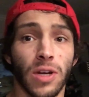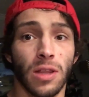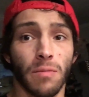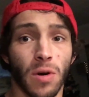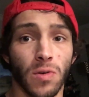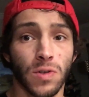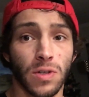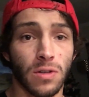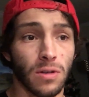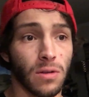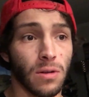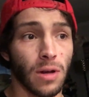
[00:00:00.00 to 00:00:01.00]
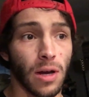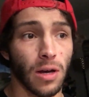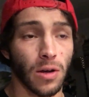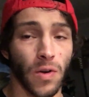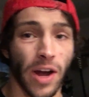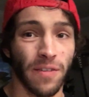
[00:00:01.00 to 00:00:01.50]
you get the most
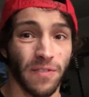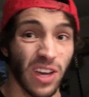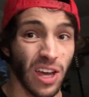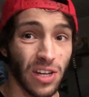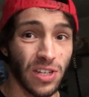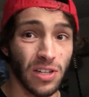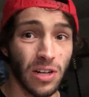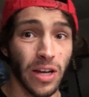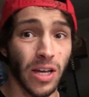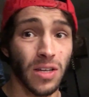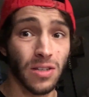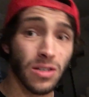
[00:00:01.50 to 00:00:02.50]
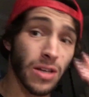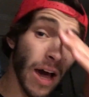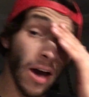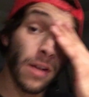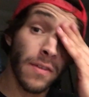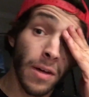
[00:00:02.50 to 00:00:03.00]
gratification, I guess,
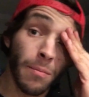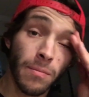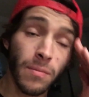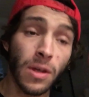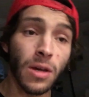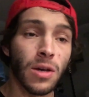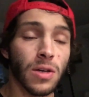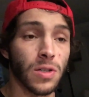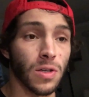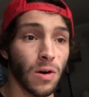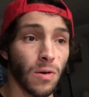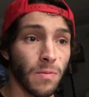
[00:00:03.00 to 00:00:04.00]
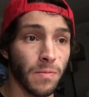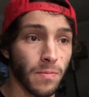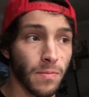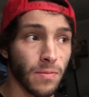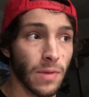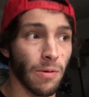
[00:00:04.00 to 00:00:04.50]
out of them. So
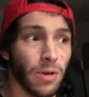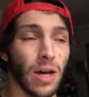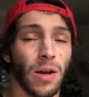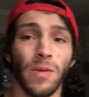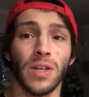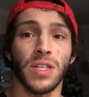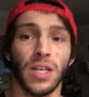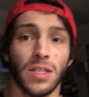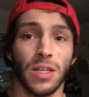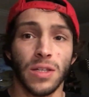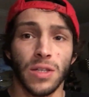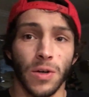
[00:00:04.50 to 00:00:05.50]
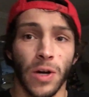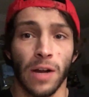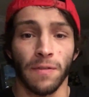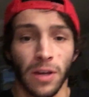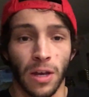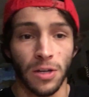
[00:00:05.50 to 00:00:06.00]
I don't want to say it's instant
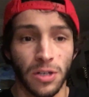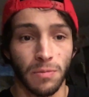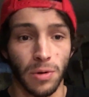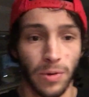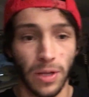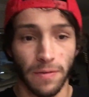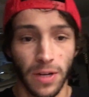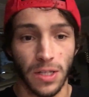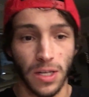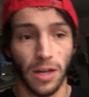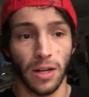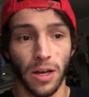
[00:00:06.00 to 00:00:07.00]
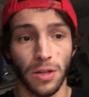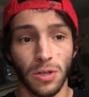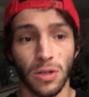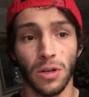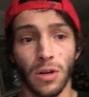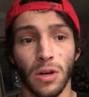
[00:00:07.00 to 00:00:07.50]
gratification, but we live in a day and
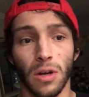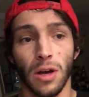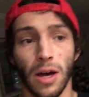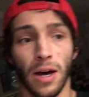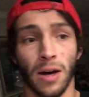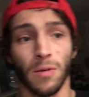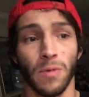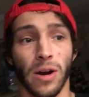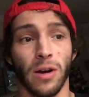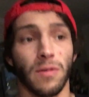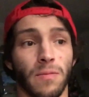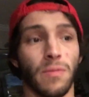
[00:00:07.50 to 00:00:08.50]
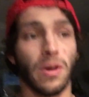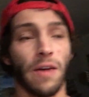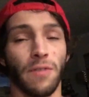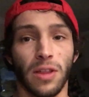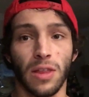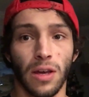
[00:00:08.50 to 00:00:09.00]
age where
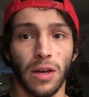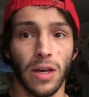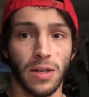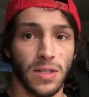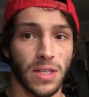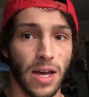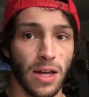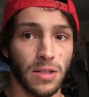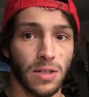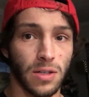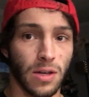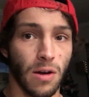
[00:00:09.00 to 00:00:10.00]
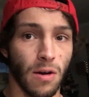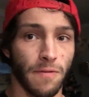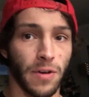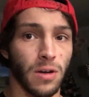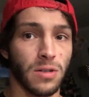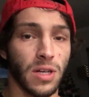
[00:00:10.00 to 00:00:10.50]
everything is at our
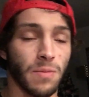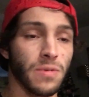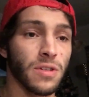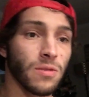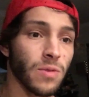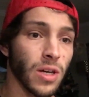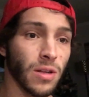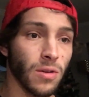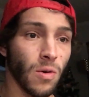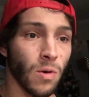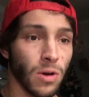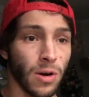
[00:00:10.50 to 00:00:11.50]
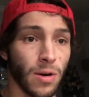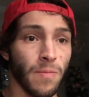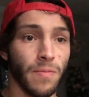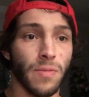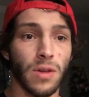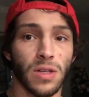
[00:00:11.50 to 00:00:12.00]
fingertips. We can order
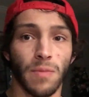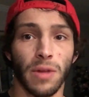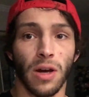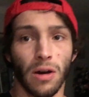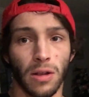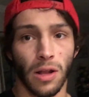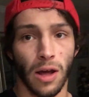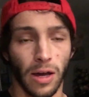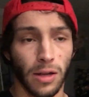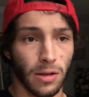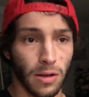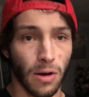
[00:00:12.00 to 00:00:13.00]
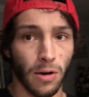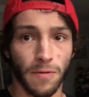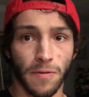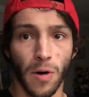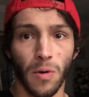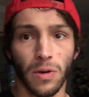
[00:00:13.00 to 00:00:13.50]
something online on our
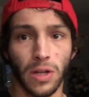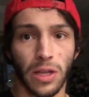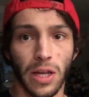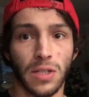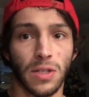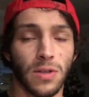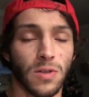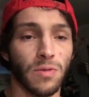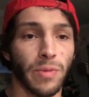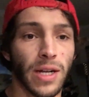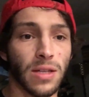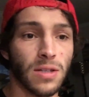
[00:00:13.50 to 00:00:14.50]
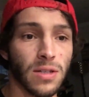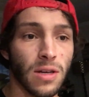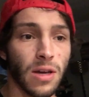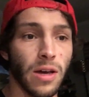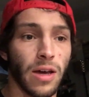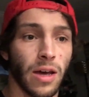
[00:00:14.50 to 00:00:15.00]
phone in less than 2 minutes,
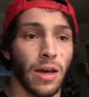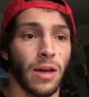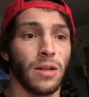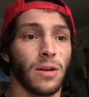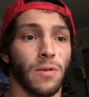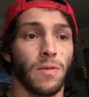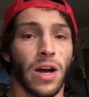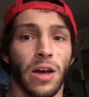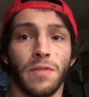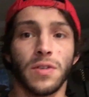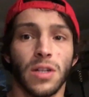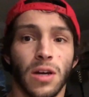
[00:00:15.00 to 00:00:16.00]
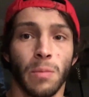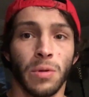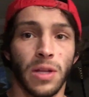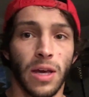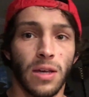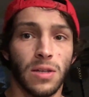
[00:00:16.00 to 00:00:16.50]
and it arrives in a couple
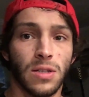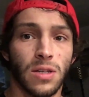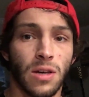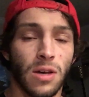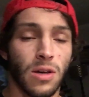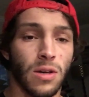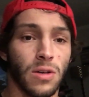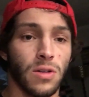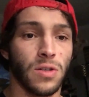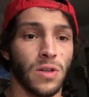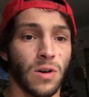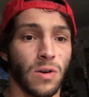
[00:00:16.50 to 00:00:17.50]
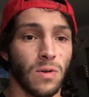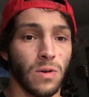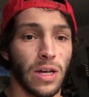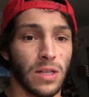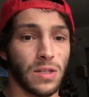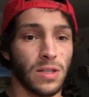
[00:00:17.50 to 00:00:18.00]
days. So
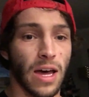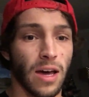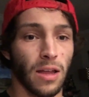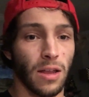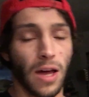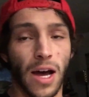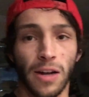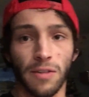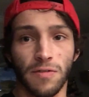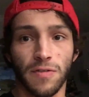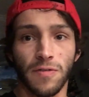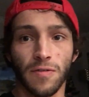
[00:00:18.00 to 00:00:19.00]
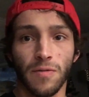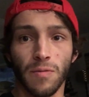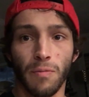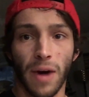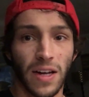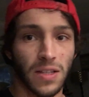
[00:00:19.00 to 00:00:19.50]
it's that kind of
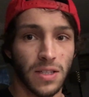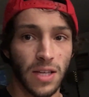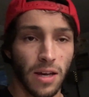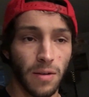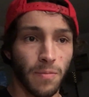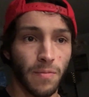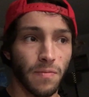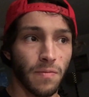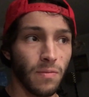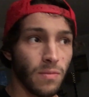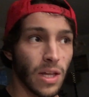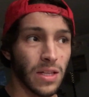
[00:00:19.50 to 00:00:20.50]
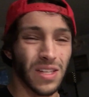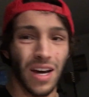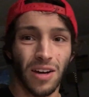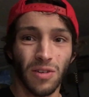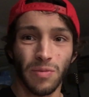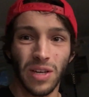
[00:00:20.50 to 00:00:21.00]
mindset,
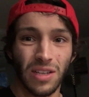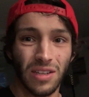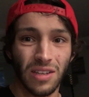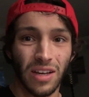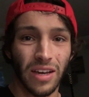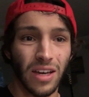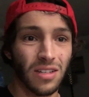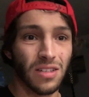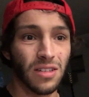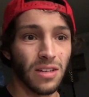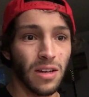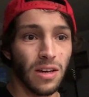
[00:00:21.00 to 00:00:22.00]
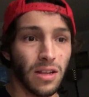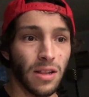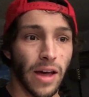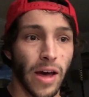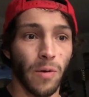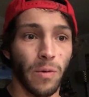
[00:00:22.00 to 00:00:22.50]
entitlement, I guess,
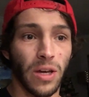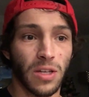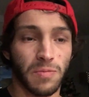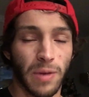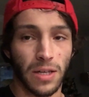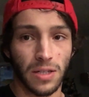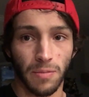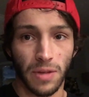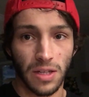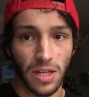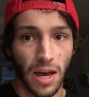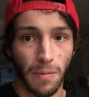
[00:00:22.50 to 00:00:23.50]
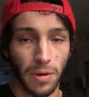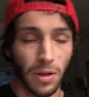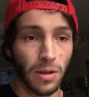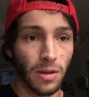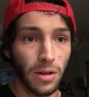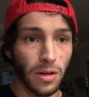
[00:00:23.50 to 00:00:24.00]
that we expect something to
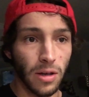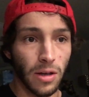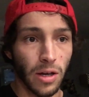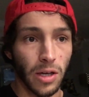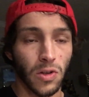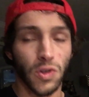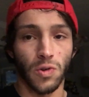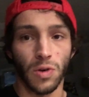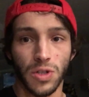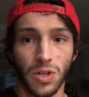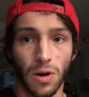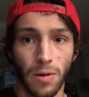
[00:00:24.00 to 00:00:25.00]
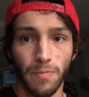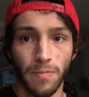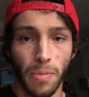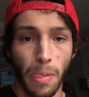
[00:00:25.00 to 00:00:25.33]
happen in the short term,